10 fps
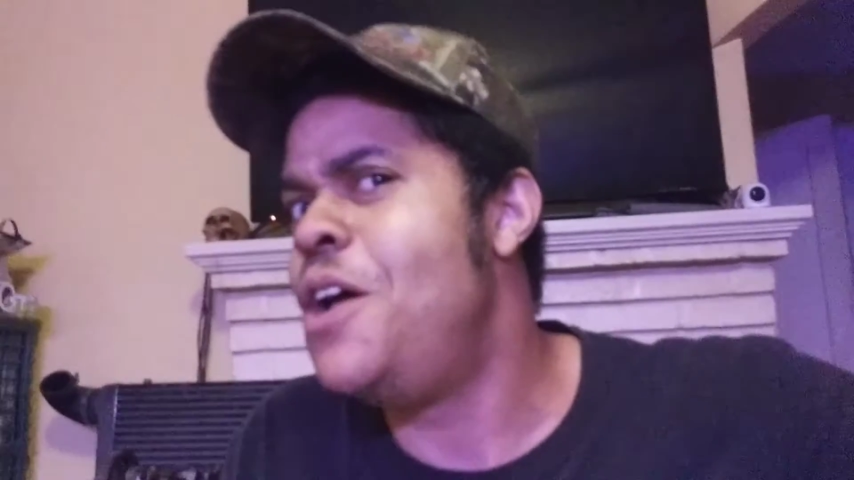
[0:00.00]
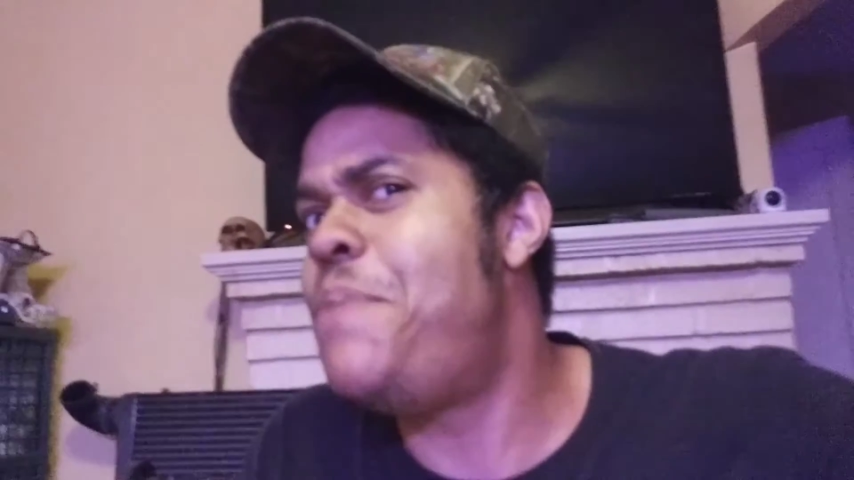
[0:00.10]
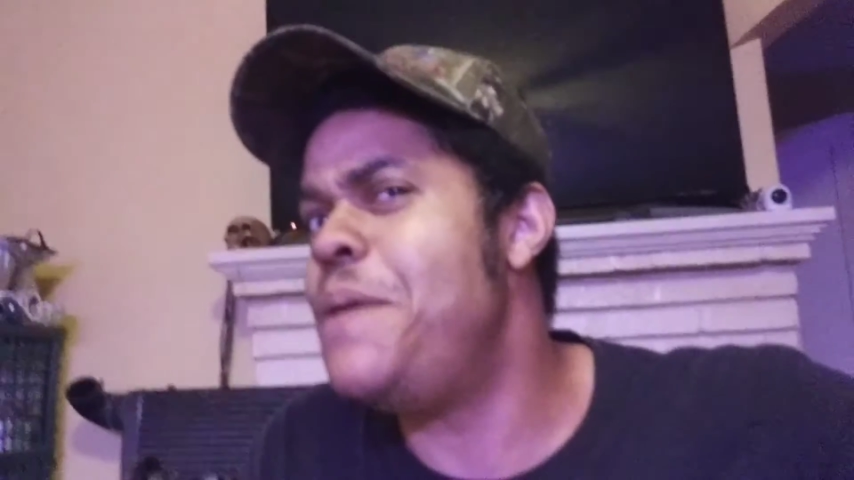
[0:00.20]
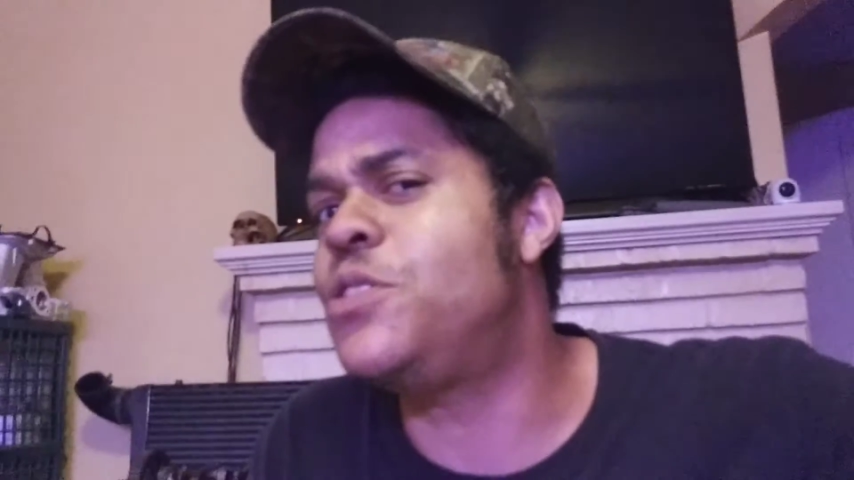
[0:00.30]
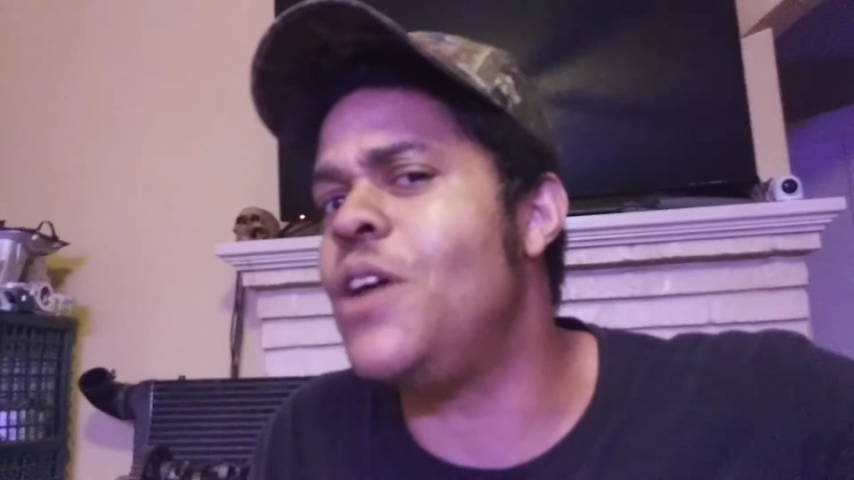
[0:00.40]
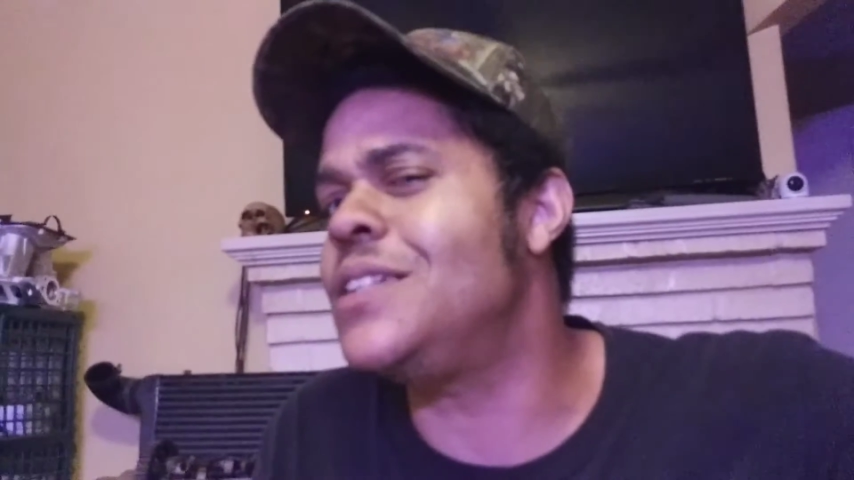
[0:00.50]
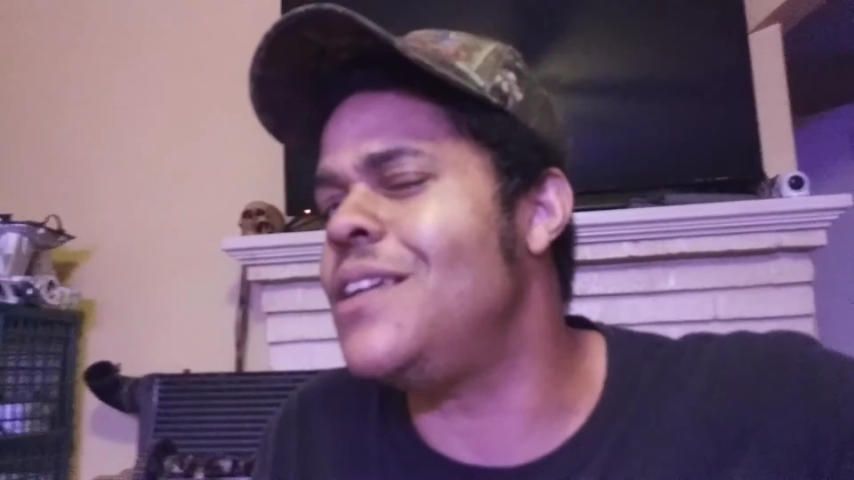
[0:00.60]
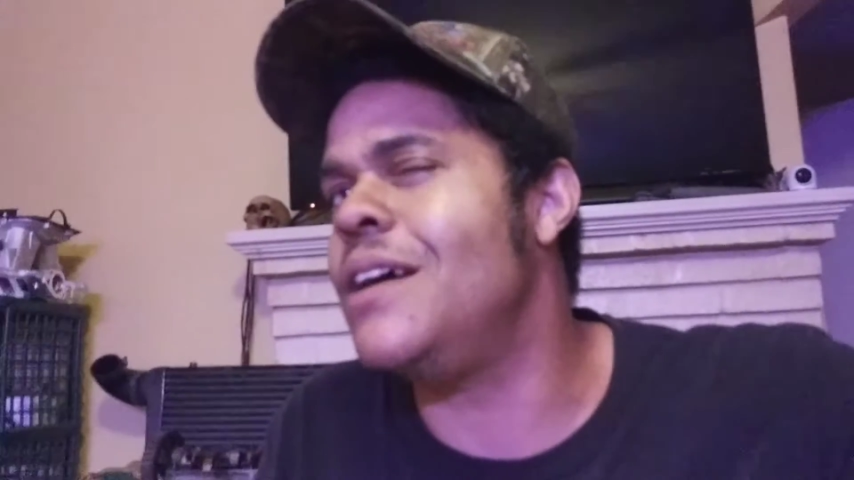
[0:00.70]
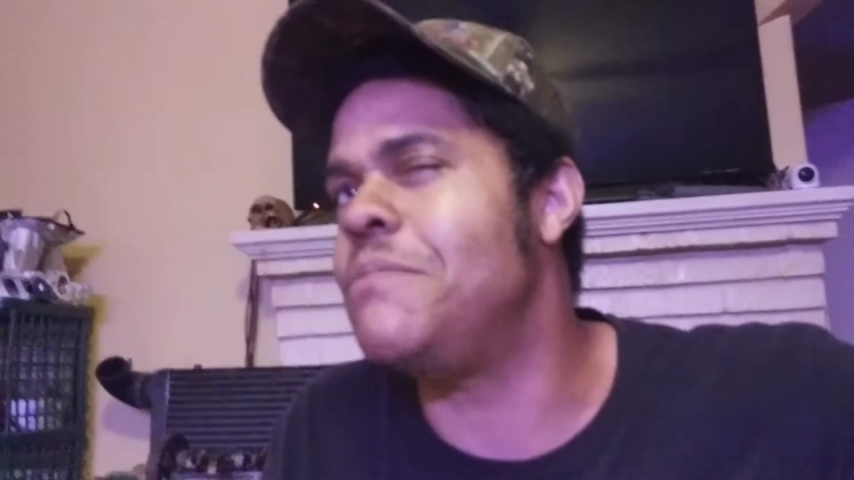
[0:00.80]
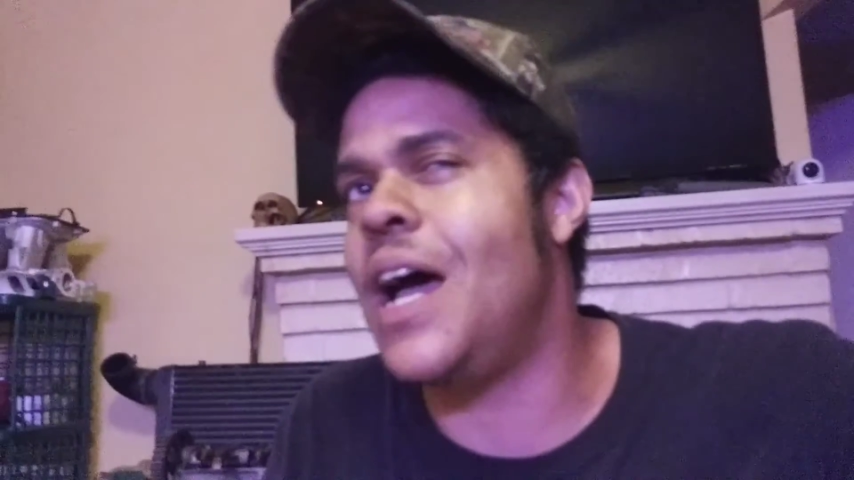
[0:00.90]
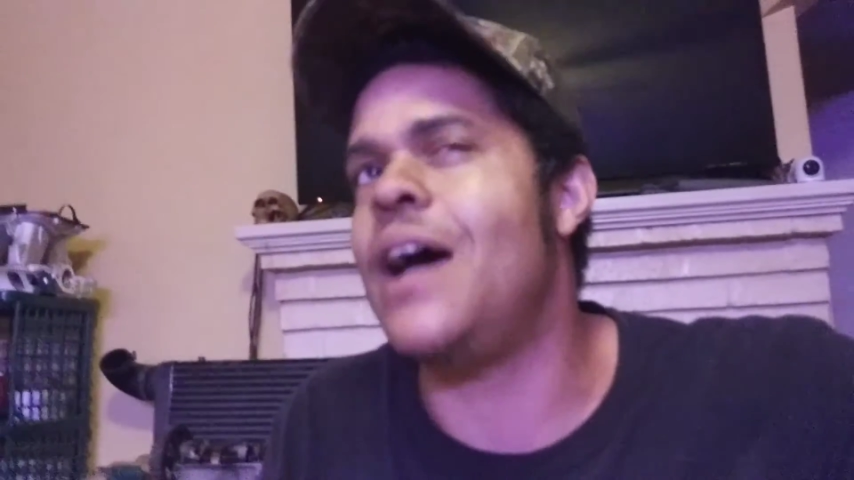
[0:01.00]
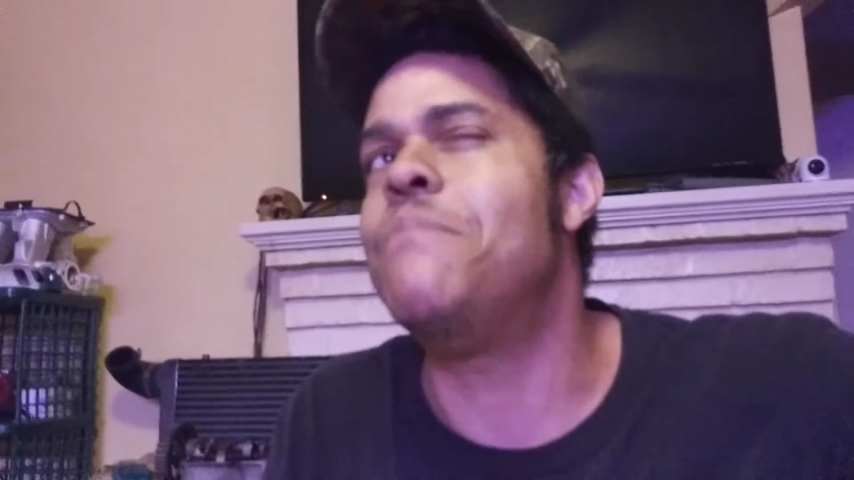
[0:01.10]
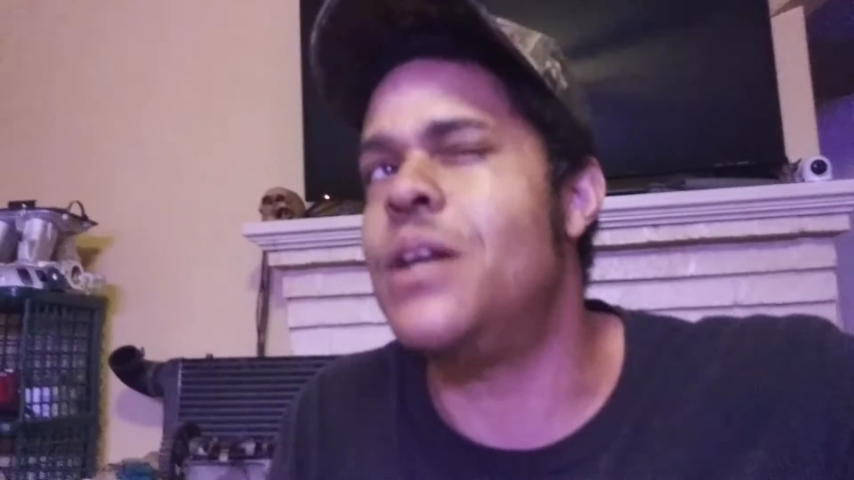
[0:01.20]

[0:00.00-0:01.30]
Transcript: People try to say I'm not,